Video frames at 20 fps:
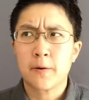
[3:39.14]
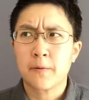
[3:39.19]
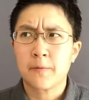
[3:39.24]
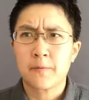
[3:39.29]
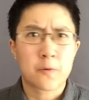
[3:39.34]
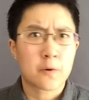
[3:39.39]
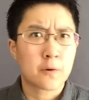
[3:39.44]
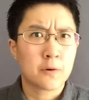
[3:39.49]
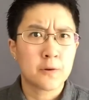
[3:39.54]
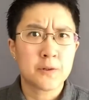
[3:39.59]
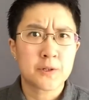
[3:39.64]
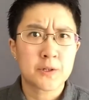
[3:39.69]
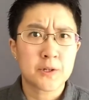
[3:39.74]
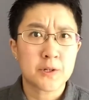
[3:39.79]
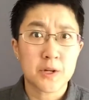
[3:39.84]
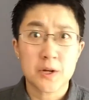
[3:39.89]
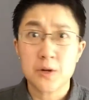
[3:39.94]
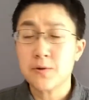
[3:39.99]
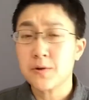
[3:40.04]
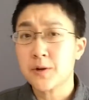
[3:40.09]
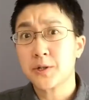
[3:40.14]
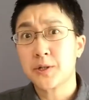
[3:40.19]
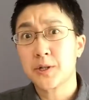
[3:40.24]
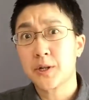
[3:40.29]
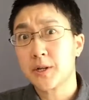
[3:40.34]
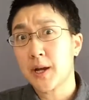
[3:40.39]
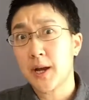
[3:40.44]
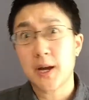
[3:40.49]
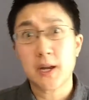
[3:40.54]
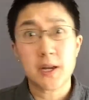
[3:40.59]
For instance, and you can
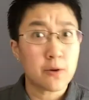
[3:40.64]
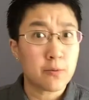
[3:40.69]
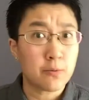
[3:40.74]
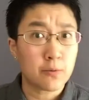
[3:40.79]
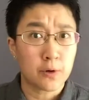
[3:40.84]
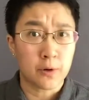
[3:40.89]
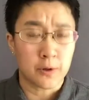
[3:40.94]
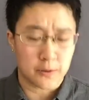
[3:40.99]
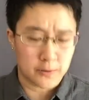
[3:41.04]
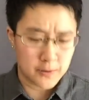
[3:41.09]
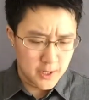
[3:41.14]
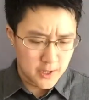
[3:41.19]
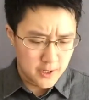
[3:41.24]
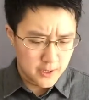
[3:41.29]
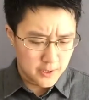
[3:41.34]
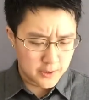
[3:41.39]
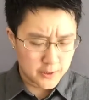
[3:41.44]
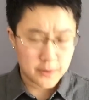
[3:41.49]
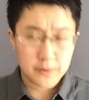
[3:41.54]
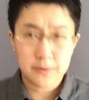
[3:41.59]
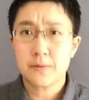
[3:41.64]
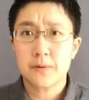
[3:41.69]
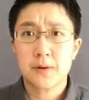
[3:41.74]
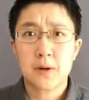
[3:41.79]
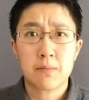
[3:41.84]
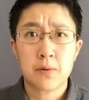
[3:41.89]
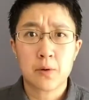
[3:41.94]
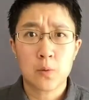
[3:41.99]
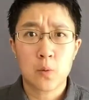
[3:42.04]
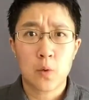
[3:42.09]
set any rule.
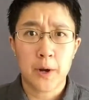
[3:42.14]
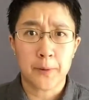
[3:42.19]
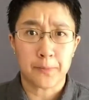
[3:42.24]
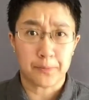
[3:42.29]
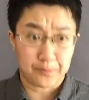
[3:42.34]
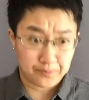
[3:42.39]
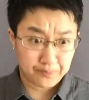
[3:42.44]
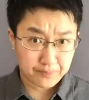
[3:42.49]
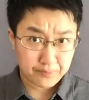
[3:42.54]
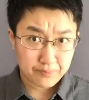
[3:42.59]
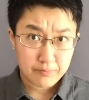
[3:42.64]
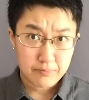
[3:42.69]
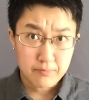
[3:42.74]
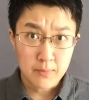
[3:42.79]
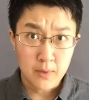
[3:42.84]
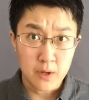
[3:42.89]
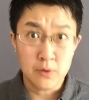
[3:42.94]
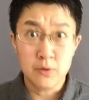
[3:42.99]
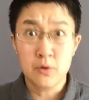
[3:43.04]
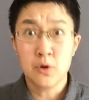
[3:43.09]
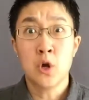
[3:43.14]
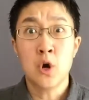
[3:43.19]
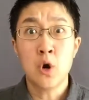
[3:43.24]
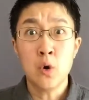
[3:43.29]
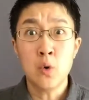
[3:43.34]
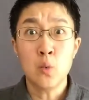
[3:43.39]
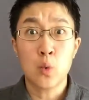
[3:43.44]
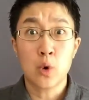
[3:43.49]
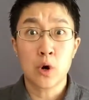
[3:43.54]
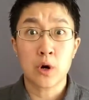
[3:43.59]
Number 1,
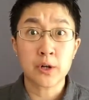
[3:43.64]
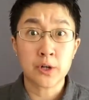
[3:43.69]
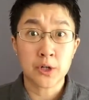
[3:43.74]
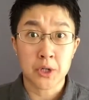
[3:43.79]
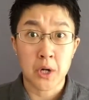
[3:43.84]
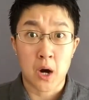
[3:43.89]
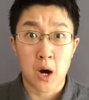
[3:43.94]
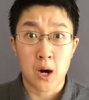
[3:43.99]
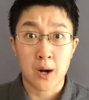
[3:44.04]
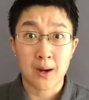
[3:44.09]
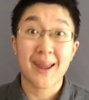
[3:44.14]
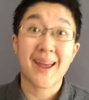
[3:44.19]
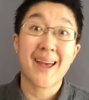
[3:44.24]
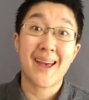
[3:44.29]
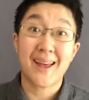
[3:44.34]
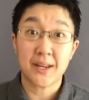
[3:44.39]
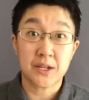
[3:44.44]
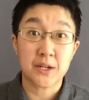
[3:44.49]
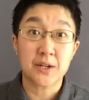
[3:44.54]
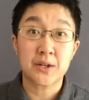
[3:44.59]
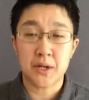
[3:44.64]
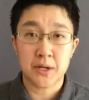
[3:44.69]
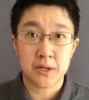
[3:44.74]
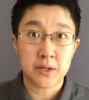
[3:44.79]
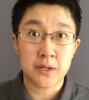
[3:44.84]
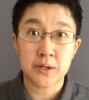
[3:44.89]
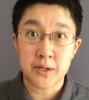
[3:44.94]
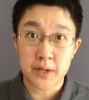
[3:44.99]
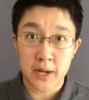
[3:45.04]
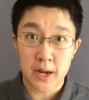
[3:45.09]
no work talk at the
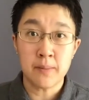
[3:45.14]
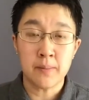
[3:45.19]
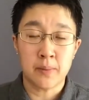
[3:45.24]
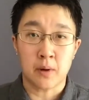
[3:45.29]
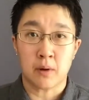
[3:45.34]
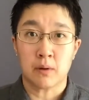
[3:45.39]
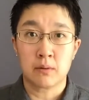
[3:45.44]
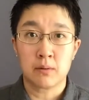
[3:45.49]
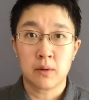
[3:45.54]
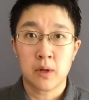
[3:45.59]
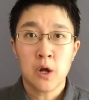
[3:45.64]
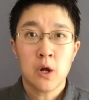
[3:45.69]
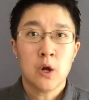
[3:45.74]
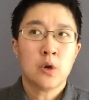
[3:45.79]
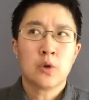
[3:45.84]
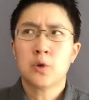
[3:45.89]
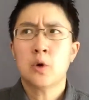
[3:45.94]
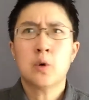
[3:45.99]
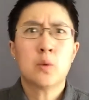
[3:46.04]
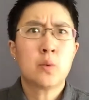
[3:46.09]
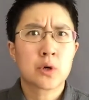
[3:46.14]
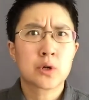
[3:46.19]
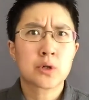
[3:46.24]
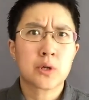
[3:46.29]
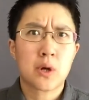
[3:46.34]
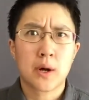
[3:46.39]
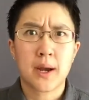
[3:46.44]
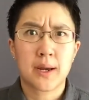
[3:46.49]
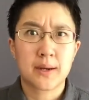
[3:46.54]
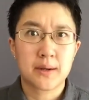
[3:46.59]
dinner table. No work
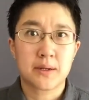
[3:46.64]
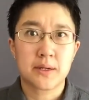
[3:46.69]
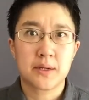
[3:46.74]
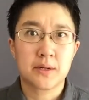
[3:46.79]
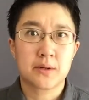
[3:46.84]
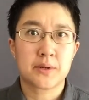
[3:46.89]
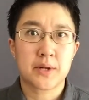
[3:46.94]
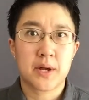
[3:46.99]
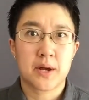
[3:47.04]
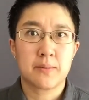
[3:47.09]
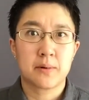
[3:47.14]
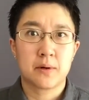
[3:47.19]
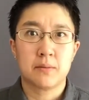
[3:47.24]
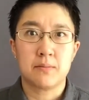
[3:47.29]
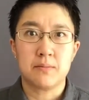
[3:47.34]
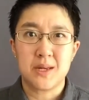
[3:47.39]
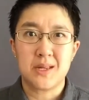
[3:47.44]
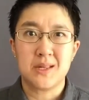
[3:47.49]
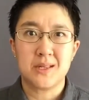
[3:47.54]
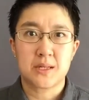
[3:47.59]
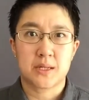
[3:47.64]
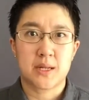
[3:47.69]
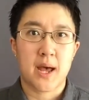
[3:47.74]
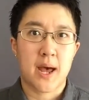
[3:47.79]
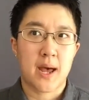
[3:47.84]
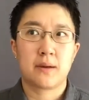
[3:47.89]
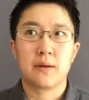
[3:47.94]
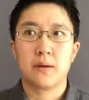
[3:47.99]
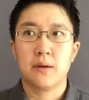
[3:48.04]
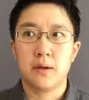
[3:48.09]
talk at the dinner table means
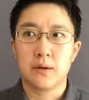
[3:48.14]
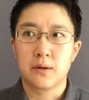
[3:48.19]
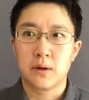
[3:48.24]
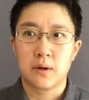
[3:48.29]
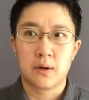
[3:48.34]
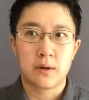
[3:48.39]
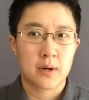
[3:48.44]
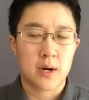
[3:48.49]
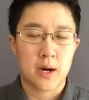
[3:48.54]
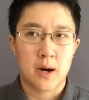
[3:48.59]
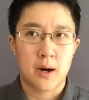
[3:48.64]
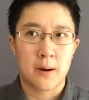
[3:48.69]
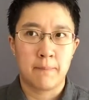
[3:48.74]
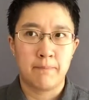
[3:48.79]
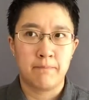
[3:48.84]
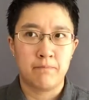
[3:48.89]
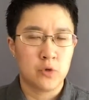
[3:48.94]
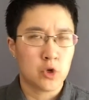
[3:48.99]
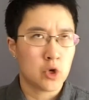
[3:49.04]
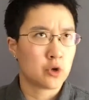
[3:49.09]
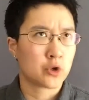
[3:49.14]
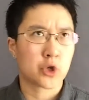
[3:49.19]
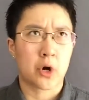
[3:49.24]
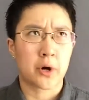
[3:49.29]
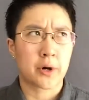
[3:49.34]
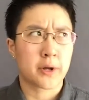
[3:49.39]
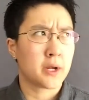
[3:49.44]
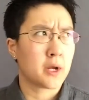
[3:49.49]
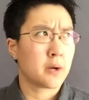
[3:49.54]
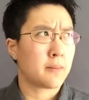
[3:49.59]
that, no
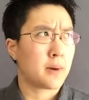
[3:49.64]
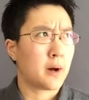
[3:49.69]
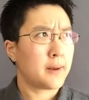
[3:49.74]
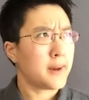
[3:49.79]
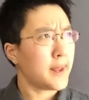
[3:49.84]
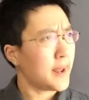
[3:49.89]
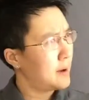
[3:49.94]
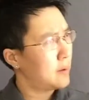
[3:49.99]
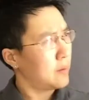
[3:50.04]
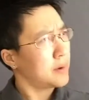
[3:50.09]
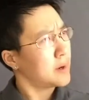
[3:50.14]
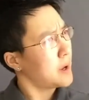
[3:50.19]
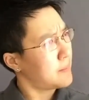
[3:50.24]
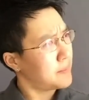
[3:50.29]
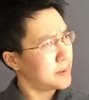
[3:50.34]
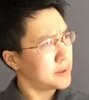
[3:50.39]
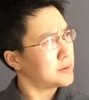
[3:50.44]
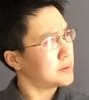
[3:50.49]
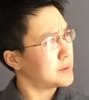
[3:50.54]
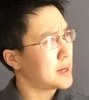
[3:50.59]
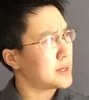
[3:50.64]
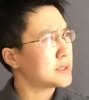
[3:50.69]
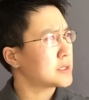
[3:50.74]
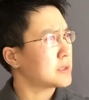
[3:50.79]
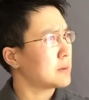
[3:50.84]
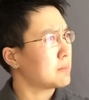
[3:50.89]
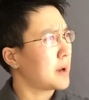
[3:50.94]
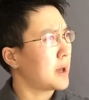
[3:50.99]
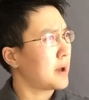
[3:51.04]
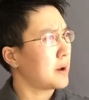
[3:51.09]
talking about, hey, what happened to that
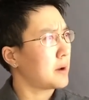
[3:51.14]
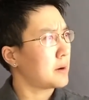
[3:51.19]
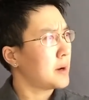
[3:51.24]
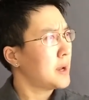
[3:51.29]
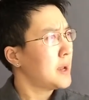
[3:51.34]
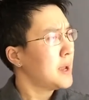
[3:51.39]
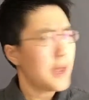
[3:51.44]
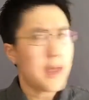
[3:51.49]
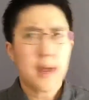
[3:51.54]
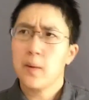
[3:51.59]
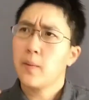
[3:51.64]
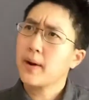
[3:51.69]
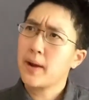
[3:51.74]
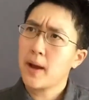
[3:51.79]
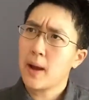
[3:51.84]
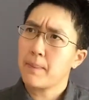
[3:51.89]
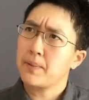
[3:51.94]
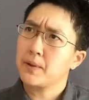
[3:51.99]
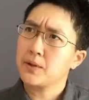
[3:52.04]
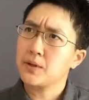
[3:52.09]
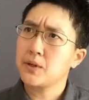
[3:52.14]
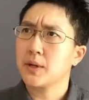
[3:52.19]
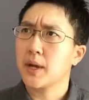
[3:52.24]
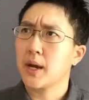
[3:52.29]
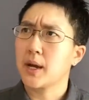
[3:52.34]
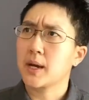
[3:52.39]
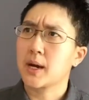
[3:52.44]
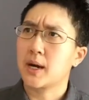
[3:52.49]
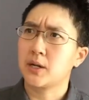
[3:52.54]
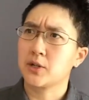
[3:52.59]
supplier? Hey, what happened to
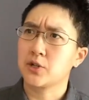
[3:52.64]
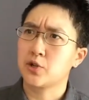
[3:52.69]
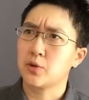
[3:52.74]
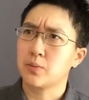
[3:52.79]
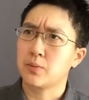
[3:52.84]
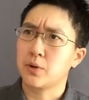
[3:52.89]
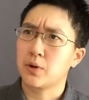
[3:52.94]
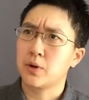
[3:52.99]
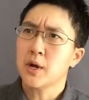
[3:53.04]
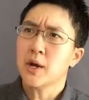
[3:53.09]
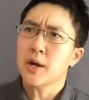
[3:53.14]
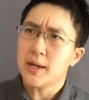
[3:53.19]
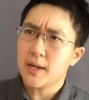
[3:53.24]
that customer?